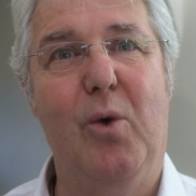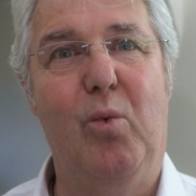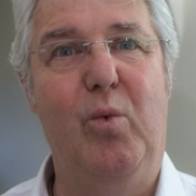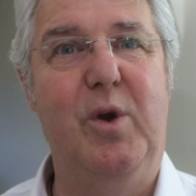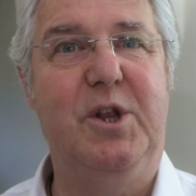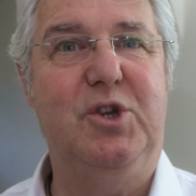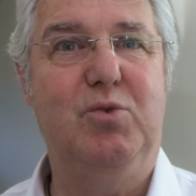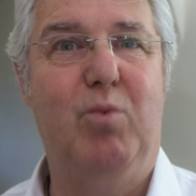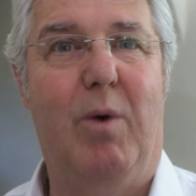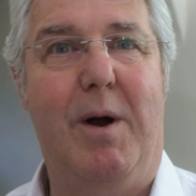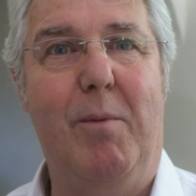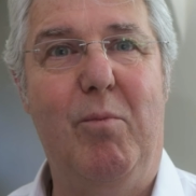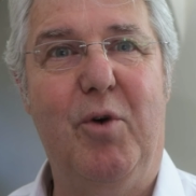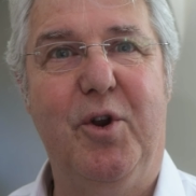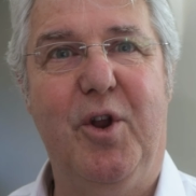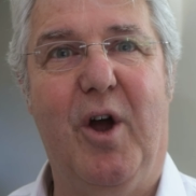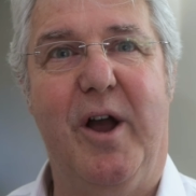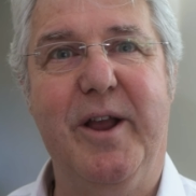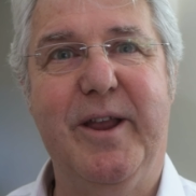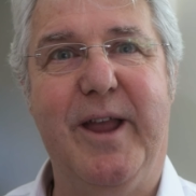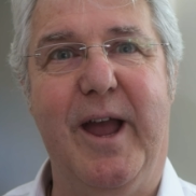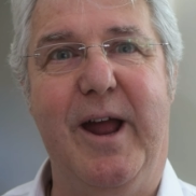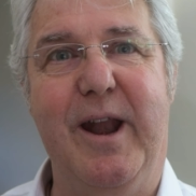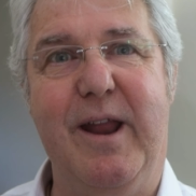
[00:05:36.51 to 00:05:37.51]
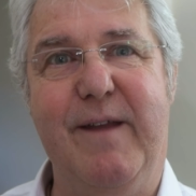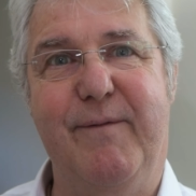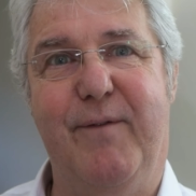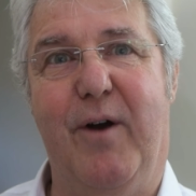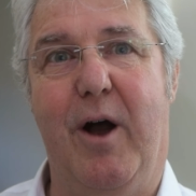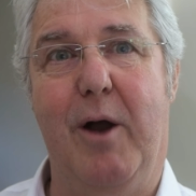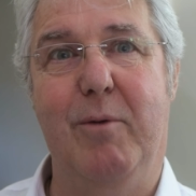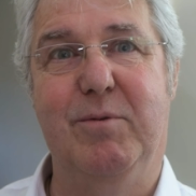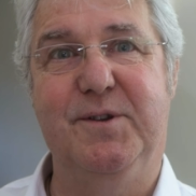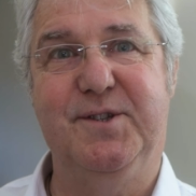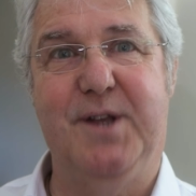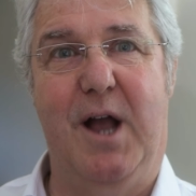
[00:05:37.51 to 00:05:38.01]
which one would I get if
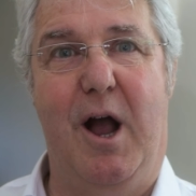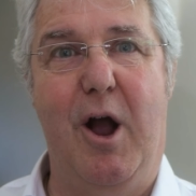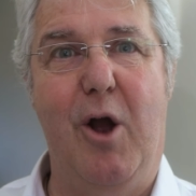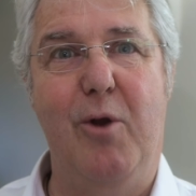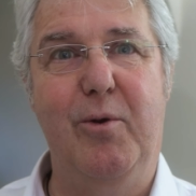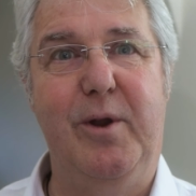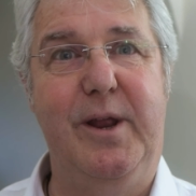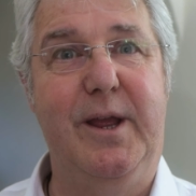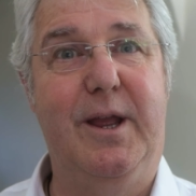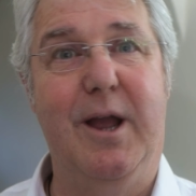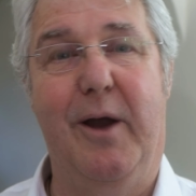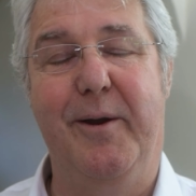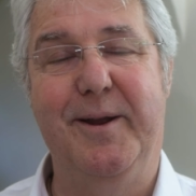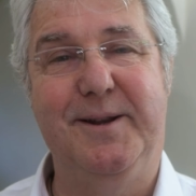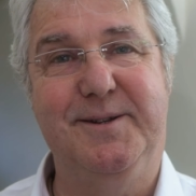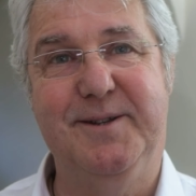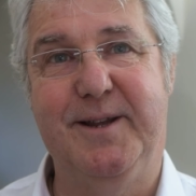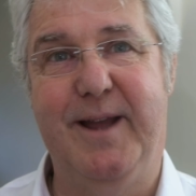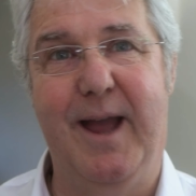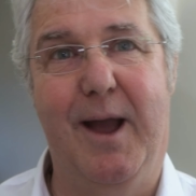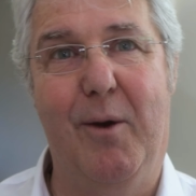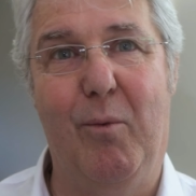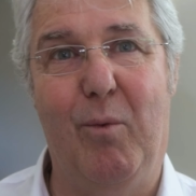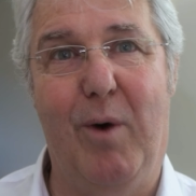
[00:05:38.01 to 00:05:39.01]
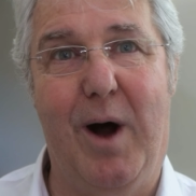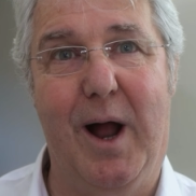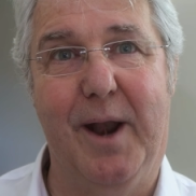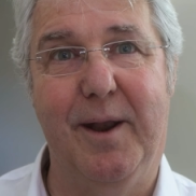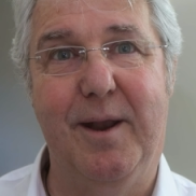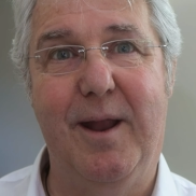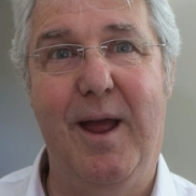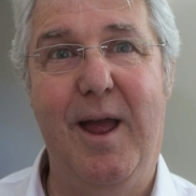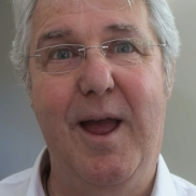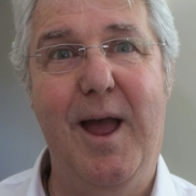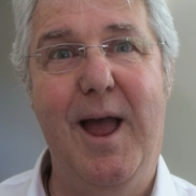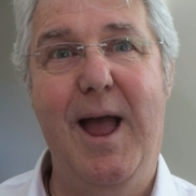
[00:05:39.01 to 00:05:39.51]
I was only going to get one.